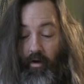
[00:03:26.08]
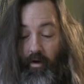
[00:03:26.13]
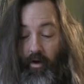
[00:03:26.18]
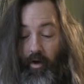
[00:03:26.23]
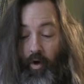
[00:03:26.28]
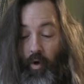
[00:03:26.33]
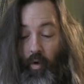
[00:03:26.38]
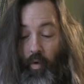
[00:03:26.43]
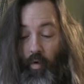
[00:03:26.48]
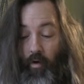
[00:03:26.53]

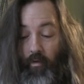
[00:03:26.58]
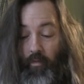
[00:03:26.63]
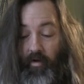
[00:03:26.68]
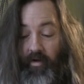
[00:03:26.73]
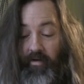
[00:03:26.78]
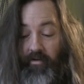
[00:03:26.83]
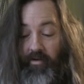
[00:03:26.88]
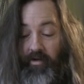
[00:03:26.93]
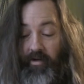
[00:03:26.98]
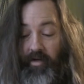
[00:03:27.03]
Who and
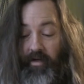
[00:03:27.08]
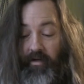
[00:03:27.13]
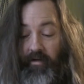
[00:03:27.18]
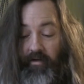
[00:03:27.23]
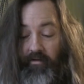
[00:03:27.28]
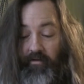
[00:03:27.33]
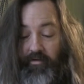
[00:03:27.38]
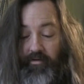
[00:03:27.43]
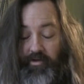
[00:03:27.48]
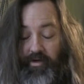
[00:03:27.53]
when to
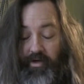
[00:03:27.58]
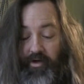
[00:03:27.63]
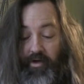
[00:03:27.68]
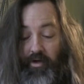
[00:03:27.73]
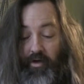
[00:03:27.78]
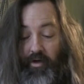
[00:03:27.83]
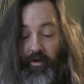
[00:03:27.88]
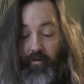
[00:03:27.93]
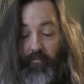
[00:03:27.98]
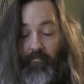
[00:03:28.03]
kill to
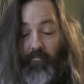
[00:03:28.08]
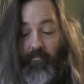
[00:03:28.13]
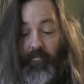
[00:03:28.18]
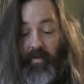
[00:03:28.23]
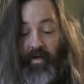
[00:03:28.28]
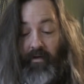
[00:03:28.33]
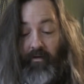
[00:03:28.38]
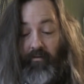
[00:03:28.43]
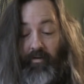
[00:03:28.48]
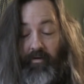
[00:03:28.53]
secure
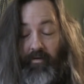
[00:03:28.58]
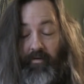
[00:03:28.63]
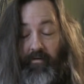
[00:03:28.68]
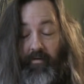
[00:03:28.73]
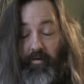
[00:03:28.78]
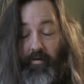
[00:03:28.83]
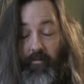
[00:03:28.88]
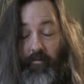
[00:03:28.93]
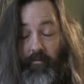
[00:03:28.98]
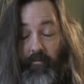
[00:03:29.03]

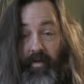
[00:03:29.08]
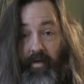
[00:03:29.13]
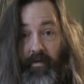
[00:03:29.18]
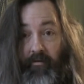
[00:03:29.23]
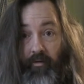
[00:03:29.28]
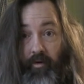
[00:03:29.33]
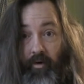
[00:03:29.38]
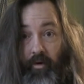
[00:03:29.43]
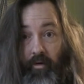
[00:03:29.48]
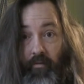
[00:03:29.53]

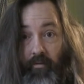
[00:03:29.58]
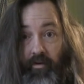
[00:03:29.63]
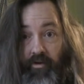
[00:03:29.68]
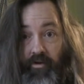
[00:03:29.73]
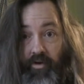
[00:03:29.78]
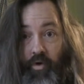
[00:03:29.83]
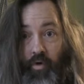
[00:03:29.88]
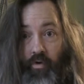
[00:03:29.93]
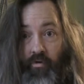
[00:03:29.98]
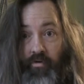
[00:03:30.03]
mineral
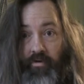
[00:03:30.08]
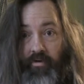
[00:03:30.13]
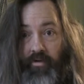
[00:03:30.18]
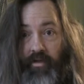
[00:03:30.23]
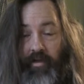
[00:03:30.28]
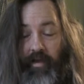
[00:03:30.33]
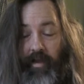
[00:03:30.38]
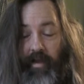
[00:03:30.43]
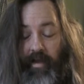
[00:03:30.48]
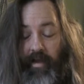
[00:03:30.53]
resources
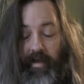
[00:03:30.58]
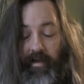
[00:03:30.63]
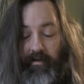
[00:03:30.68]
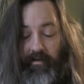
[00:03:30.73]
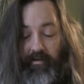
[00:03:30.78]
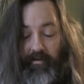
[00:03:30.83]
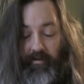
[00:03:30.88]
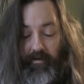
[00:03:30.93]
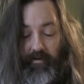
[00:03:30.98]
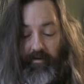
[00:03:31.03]
and
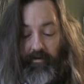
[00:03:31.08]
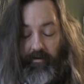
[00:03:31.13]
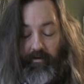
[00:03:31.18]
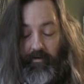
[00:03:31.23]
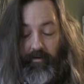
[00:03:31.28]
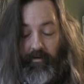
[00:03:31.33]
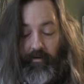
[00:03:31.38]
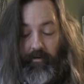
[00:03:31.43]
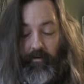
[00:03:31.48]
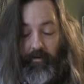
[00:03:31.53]
land.
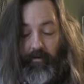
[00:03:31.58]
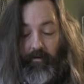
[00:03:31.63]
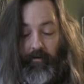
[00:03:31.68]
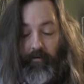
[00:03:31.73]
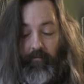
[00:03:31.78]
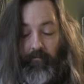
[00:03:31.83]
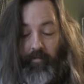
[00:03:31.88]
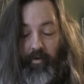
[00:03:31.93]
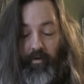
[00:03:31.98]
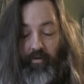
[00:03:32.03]

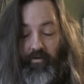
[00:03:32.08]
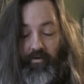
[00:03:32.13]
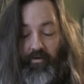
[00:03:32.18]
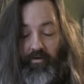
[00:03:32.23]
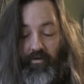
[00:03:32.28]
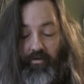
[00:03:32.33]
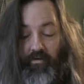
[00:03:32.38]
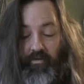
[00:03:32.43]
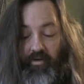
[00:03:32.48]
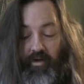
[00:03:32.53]
Moses
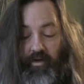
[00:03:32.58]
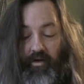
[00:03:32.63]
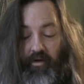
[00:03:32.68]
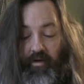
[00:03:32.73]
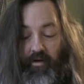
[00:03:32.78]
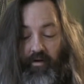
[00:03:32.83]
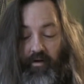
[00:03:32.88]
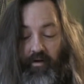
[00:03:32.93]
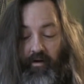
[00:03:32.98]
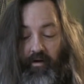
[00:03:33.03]
goes
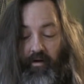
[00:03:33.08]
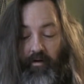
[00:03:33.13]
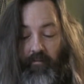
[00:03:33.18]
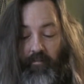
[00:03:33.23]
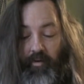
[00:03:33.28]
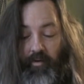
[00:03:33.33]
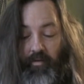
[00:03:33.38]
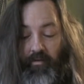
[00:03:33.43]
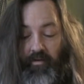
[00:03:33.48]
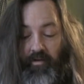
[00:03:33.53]
on and on
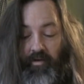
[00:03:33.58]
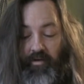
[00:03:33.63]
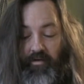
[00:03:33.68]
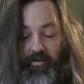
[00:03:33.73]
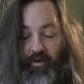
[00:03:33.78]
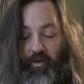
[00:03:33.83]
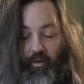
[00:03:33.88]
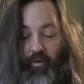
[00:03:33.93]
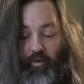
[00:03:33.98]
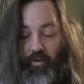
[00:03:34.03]
about this
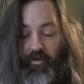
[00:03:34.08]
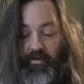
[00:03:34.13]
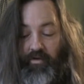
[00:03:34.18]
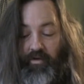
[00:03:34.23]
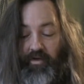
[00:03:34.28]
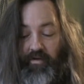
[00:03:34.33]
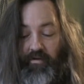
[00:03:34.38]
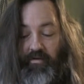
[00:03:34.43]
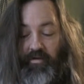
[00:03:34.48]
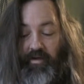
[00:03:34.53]
holy
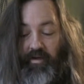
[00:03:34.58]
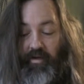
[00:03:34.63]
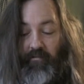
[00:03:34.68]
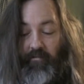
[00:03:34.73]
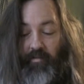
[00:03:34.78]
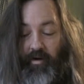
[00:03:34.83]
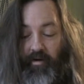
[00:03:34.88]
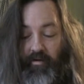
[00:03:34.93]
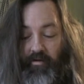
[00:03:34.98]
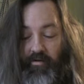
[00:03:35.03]
genocide
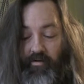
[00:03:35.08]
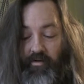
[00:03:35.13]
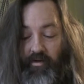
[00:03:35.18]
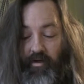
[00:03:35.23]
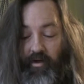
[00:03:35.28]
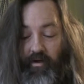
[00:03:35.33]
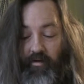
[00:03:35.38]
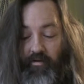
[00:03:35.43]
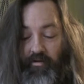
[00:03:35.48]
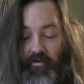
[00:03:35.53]
march.
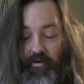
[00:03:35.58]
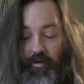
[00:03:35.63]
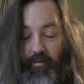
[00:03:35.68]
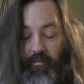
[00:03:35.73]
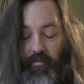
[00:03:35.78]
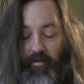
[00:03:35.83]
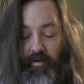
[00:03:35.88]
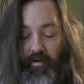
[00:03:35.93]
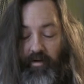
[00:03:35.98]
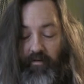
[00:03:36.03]
A
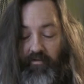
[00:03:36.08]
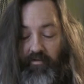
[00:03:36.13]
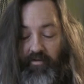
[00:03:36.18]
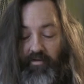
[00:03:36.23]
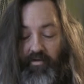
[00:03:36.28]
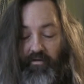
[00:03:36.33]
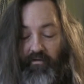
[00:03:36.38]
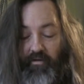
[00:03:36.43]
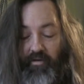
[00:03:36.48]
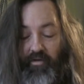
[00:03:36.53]
sermon of
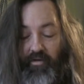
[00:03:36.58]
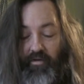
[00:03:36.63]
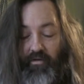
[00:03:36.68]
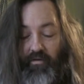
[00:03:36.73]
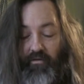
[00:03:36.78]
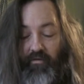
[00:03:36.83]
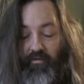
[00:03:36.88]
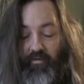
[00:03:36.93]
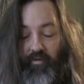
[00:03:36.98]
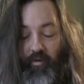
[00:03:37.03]

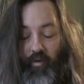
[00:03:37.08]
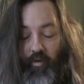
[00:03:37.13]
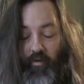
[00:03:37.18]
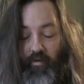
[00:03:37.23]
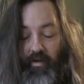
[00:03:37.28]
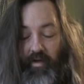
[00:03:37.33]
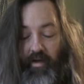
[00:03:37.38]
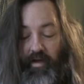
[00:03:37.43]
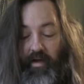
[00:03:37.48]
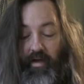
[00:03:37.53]
servitude for
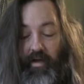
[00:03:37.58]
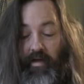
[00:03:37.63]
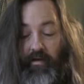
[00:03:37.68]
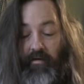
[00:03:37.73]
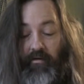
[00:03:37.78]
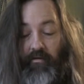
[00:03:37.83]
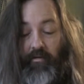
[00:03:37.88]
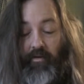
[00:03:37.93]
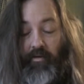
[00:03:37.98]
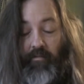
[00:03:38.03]
the
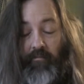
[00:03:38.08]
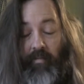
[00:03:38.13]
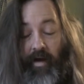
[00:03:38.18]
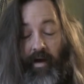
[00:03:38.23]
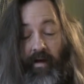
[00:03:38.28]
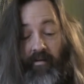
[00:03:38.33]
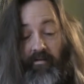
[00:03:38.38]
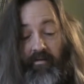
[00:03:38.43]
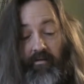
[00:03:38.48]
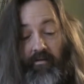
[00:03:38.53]
ignorant
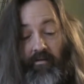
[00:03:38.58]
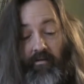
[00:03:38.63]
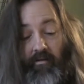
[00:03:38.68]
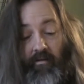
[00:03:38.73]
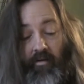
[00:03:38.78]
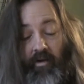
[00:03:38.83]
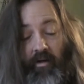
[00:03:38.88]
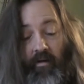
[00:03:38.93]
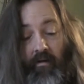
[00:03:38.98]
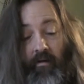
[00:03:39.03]
masses.
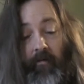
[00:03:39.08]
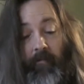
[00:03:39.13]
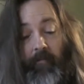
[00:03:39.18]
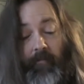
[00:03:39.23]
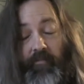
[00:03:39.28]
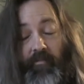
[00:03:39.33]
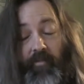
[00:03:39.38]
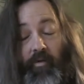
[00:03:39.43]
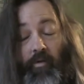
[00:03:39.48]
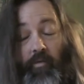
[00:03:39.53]
Okay,
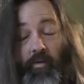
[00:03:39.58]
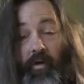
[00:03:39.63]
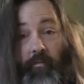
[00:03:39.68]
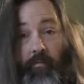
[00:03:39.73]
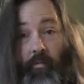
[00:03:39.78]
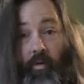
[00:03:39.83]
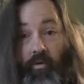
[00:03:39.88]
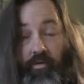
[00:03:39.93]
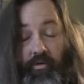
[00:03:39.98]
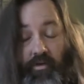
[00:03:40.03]
so we get
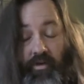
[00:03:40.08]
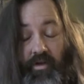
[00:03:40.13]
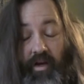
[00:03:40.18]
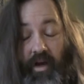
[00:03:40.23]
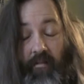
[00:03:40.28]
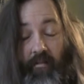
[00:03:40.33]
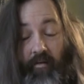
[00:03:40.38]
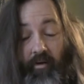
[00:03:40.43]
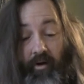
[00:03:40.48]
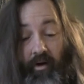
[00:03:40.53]
Moses
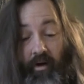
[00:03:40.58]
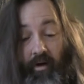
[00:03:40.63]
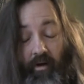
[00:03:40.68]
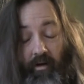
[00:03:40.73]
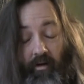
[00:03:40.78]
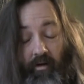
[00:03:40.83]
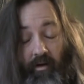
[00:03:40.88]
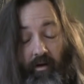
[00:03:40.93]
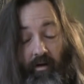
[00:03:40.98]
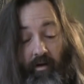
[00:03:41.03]
yammering on.